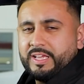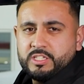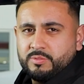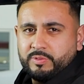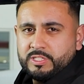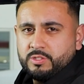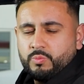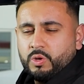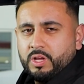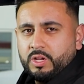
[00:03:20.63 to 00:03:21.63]
that is the
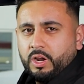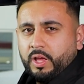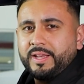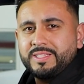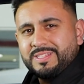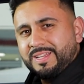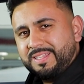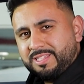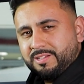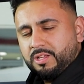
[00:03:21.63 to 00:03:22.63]
reason why our client has
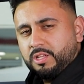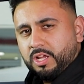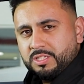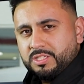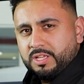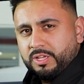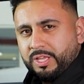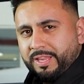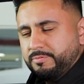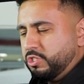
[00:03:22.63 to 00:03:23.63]
selected us again.